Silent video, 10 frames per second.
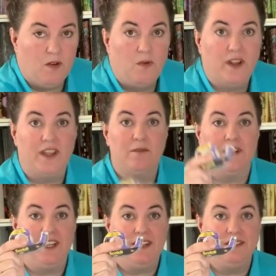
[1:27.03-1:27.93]
One thing we'll
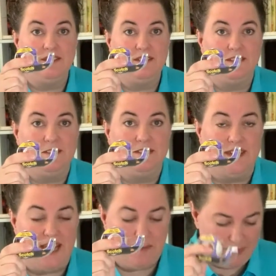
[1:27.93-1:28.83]
need,
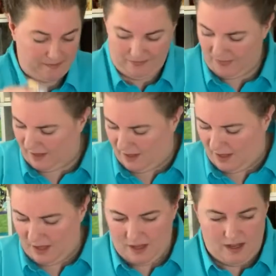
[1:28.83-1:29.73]
tape.
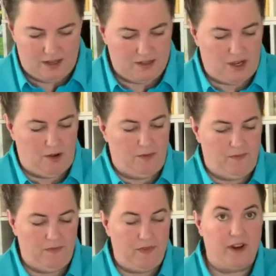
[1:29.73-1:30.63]
So
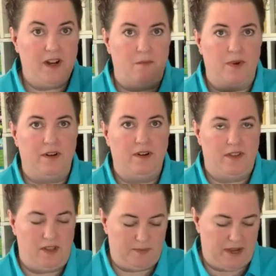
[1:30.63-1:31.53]
they're numbered.
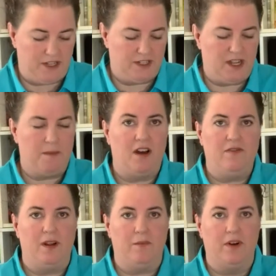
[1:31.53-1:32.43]
These pages come off
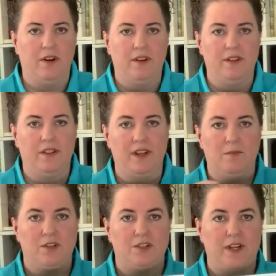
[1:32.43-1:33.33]
numbered.
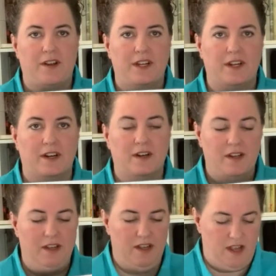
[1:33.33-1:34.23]
Numbers are down here.
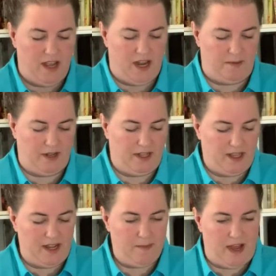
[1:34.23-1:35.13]
And I'm going to
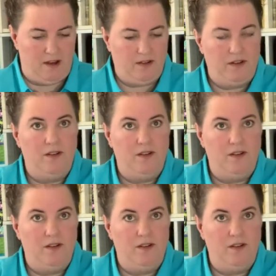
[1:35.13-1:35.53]
lay them out.